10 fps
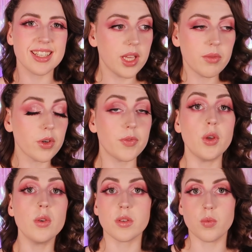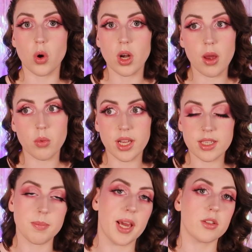Only reviews of what I would
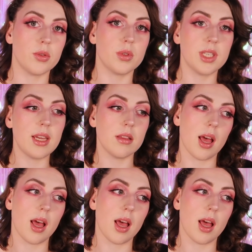expect to see,